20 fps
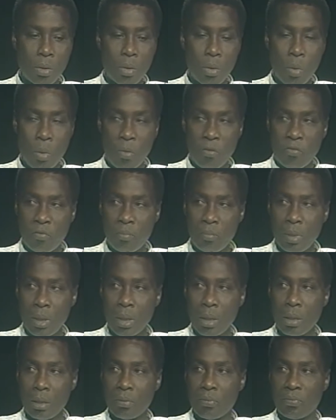often
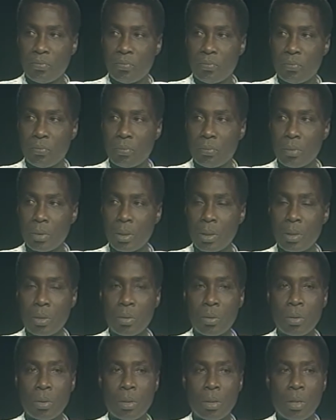enough, you
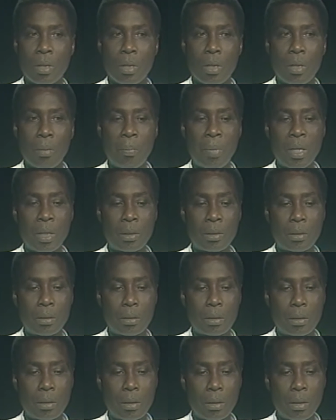know. But
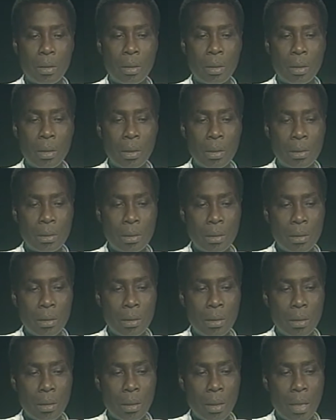it
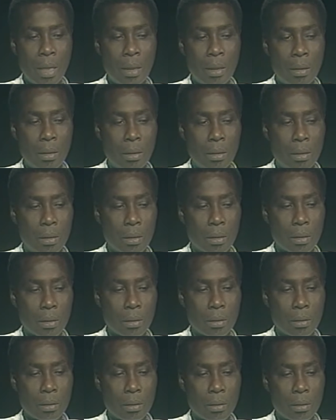isn't that
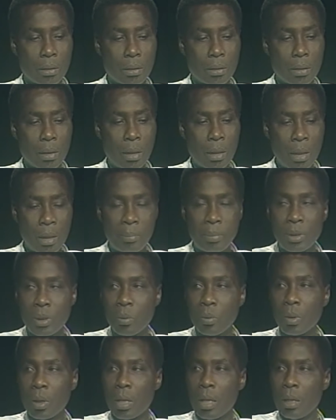
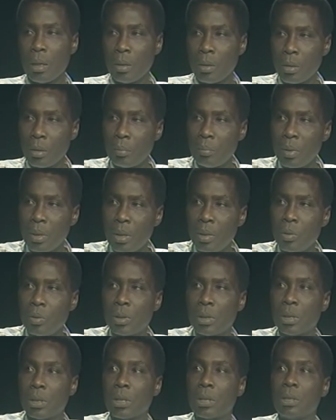calypso cannot be
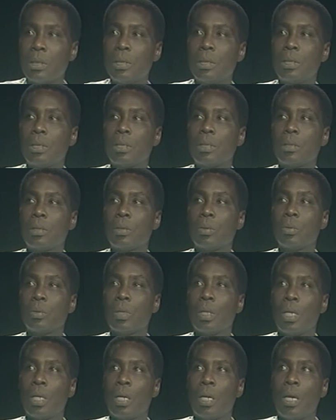used as a teaching tool.
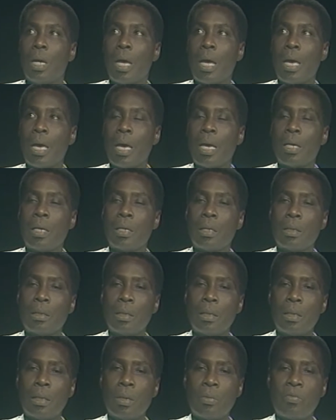I can
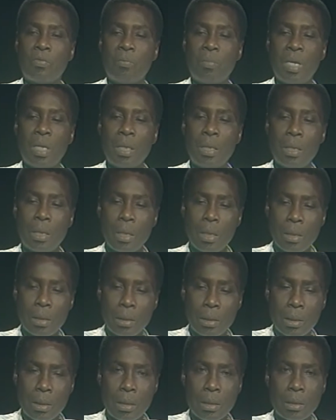think of many
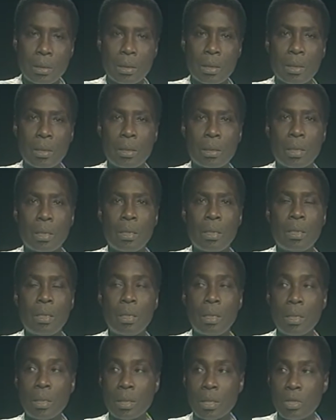instances in
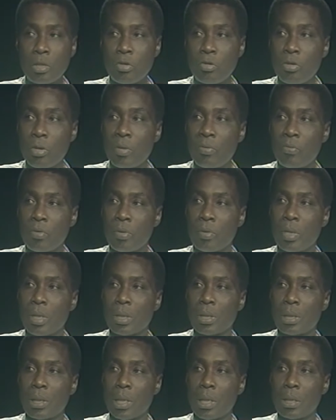history, for
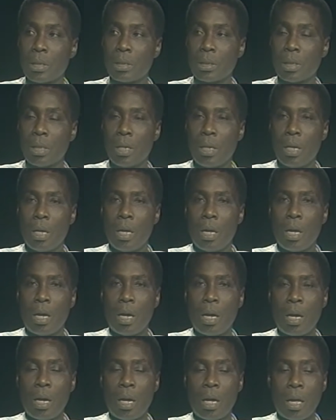instance.
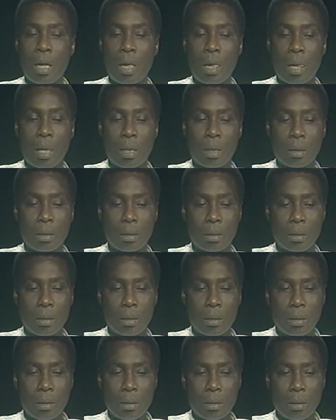
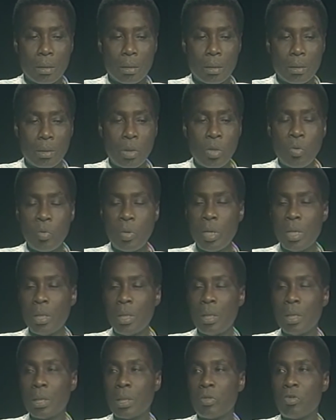You read
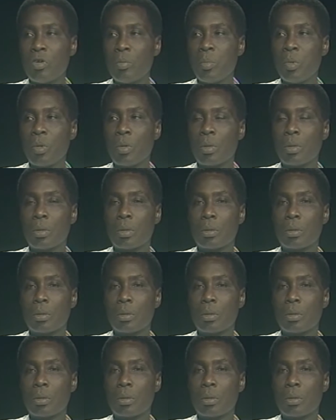the history book